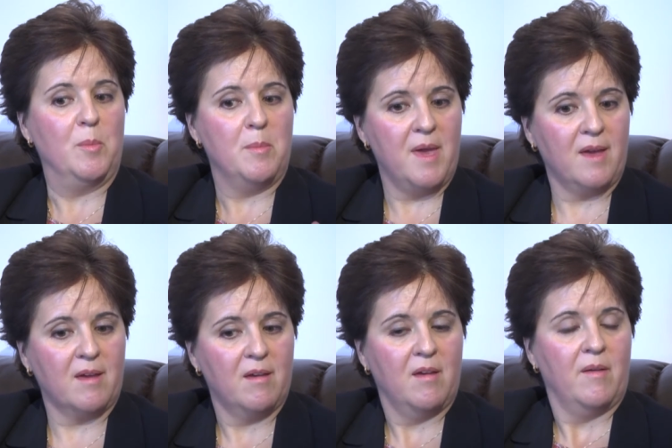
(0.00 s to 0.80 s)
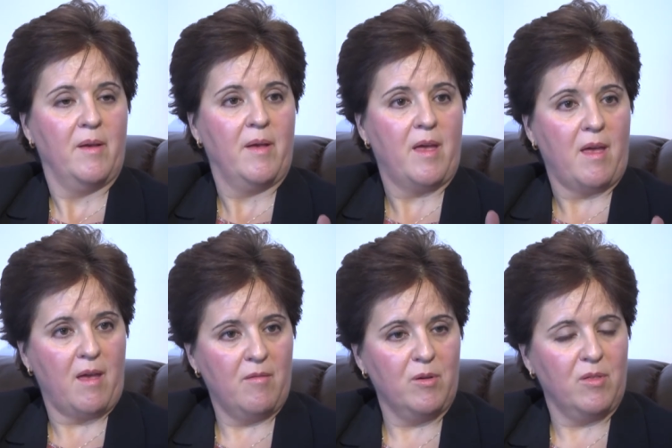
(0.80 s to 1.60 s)
make
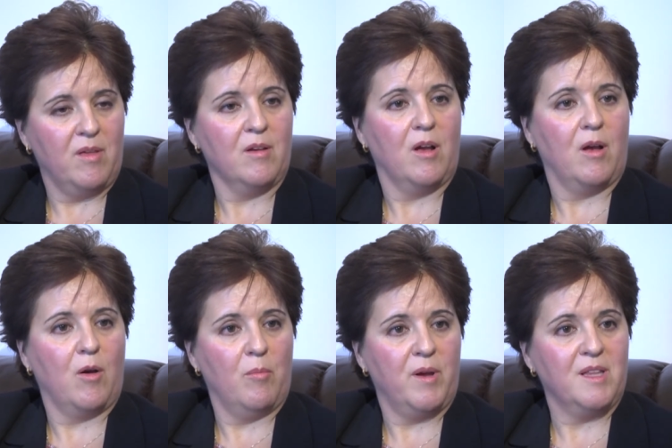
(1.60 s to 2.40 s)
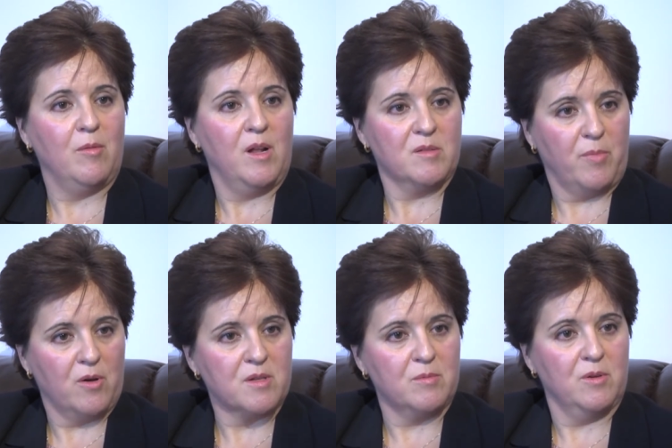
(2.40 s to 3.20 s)
everything compatible as
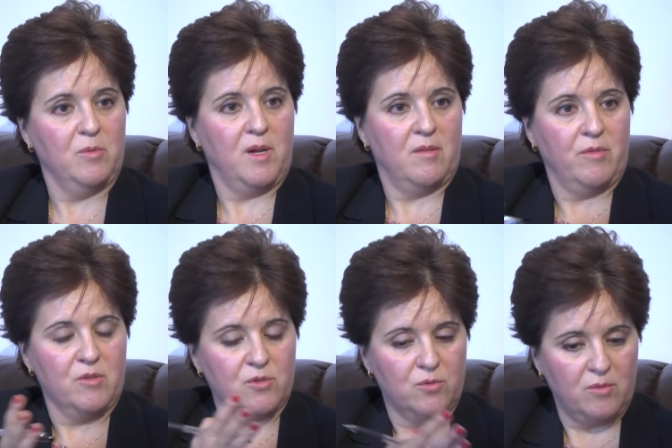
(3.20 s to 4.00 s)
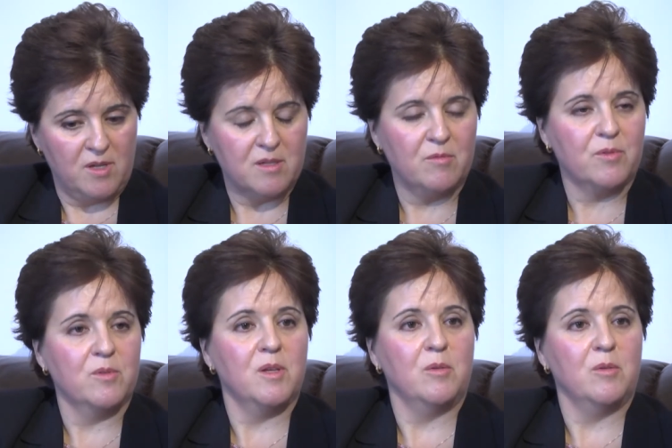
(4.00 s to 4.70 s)
possible. We have also to listen from the